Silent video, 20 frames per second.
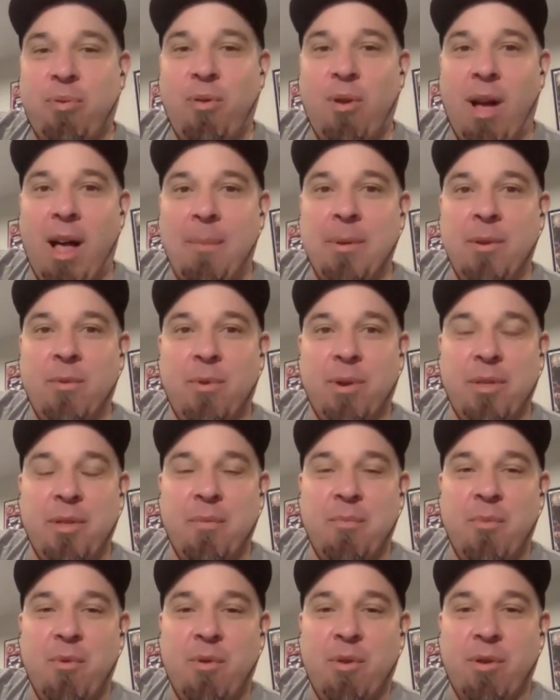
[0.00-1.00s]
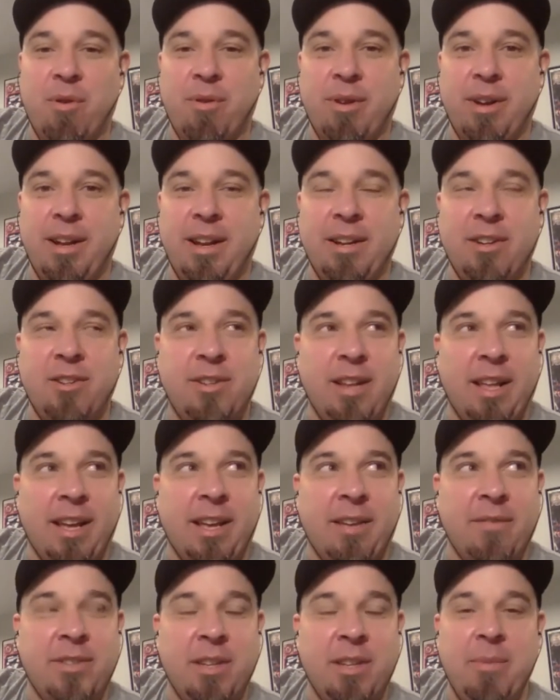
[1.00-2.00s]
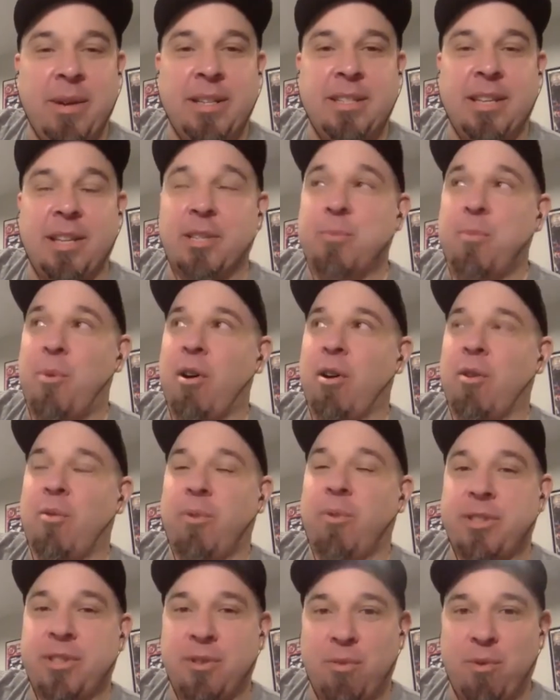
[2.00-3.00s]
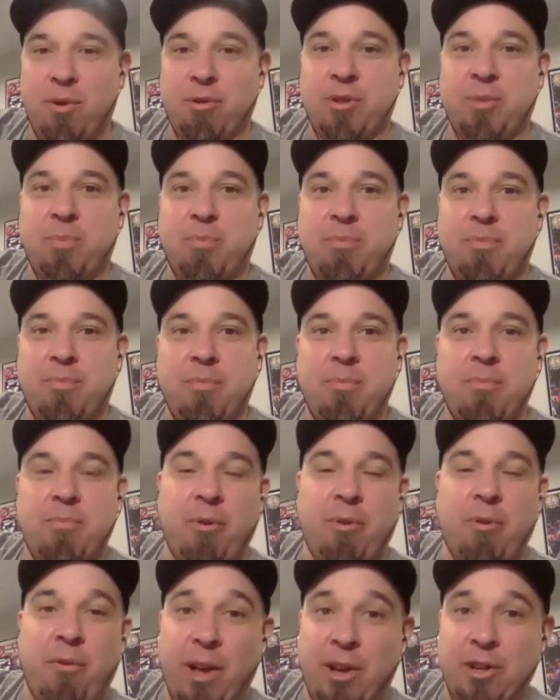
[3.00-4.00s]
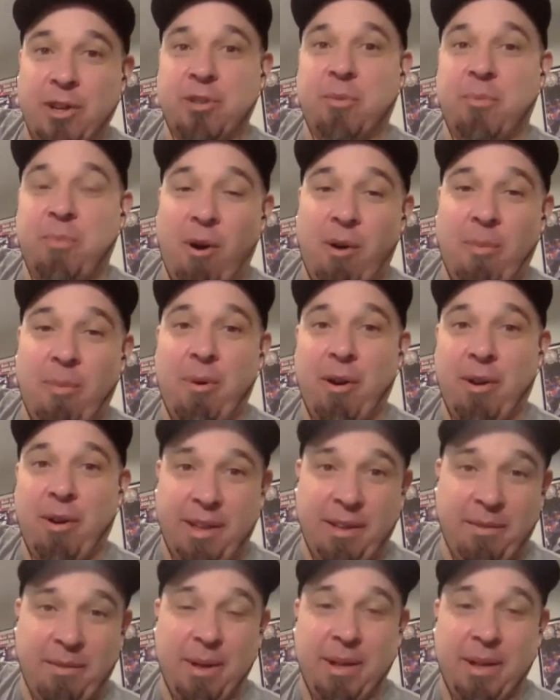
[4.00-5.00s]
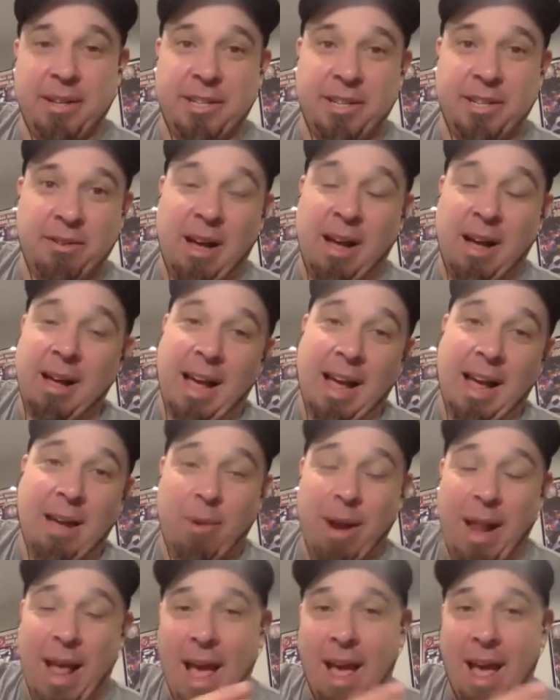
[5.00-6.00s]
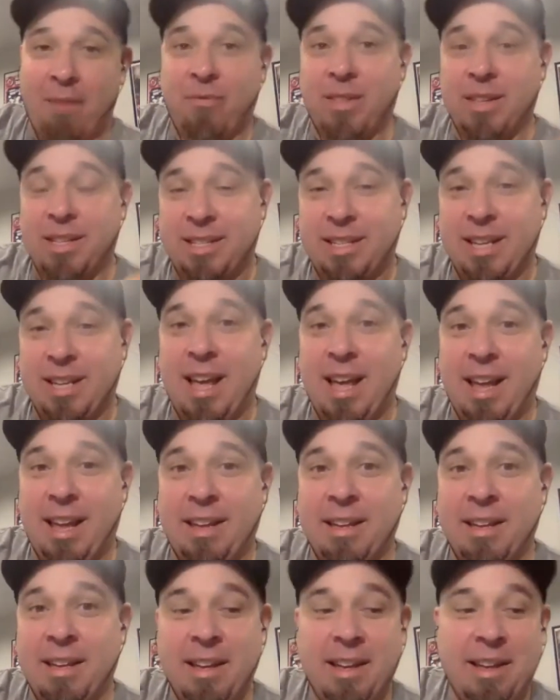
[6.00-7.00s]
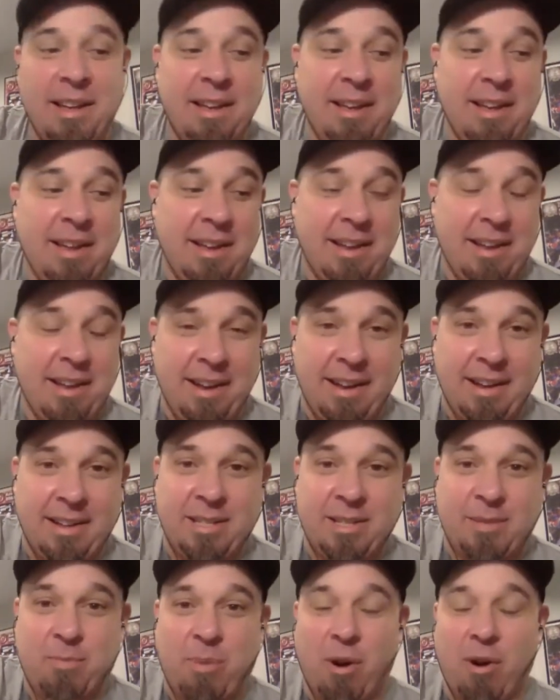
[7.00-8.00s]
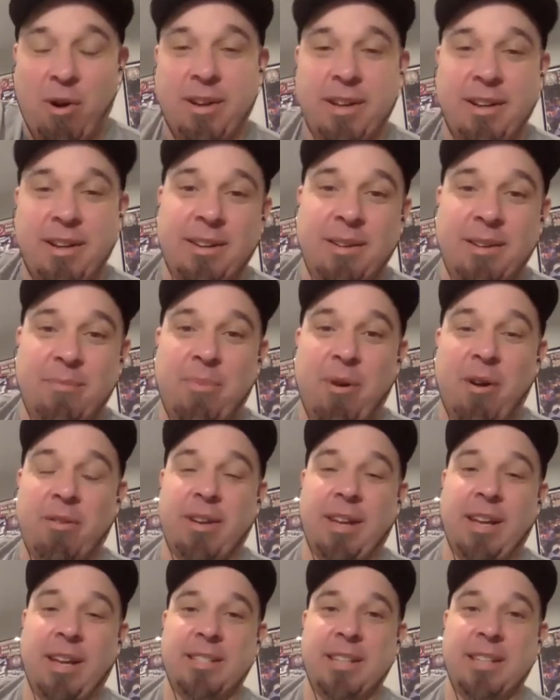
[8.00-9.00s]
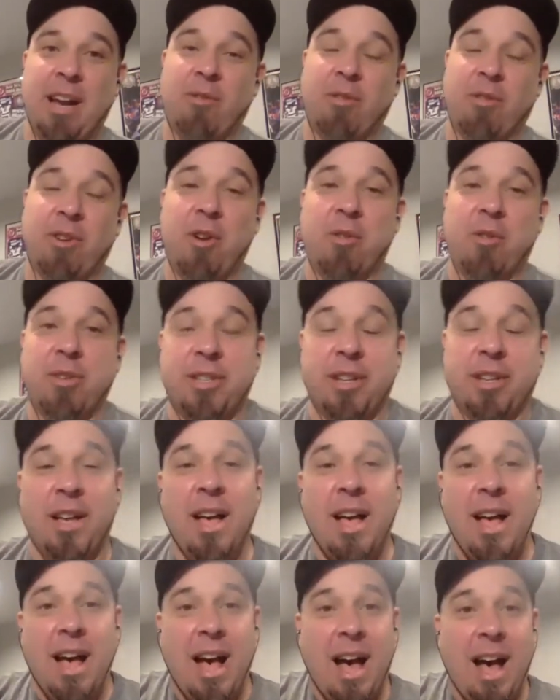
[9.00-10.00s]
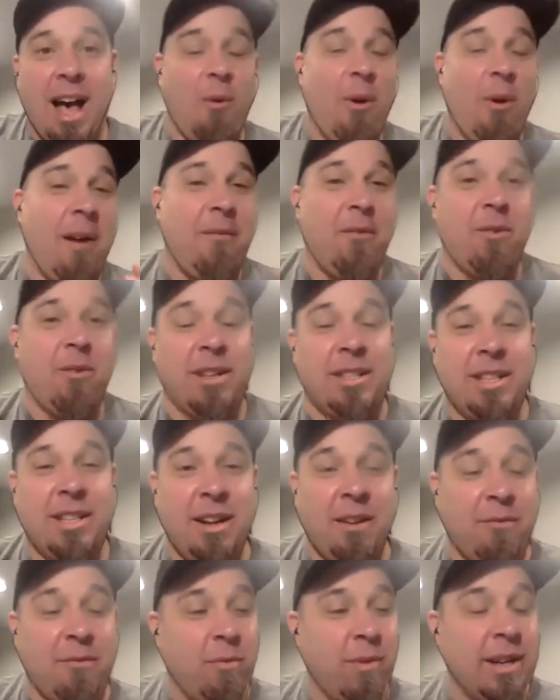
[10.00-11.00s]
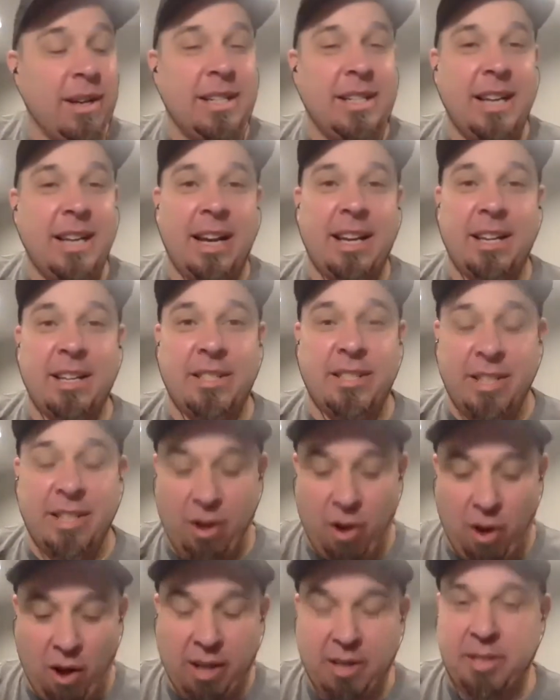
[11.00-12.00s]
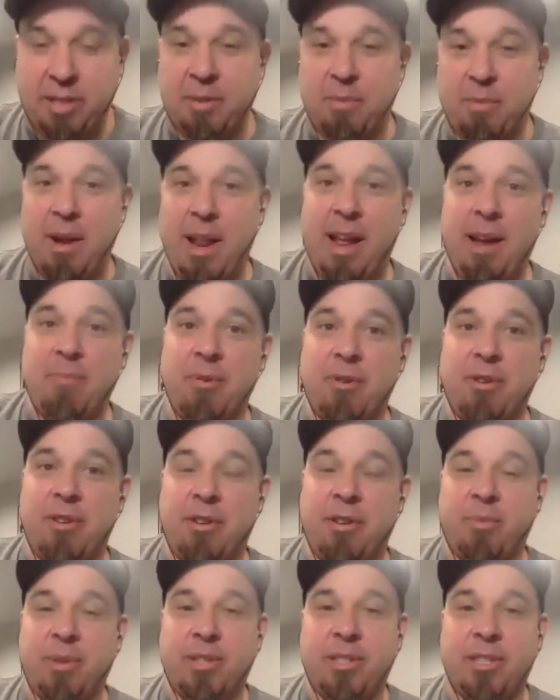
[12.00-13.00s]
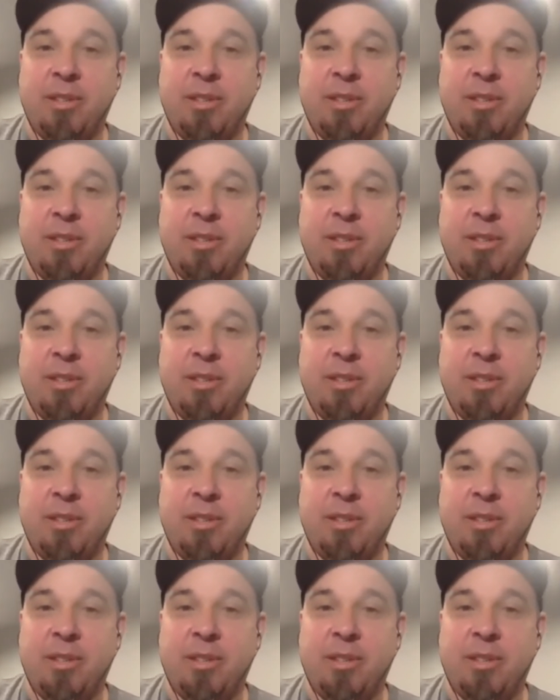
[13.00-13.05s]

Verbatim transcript: probably one of the more in, like if somebody says, Mark, what's the worst professional ballpark you've been to? I, I would have to say it's Parca Parque Zaragoza. However, it's yeah. a ridiculously awesome neighborhood with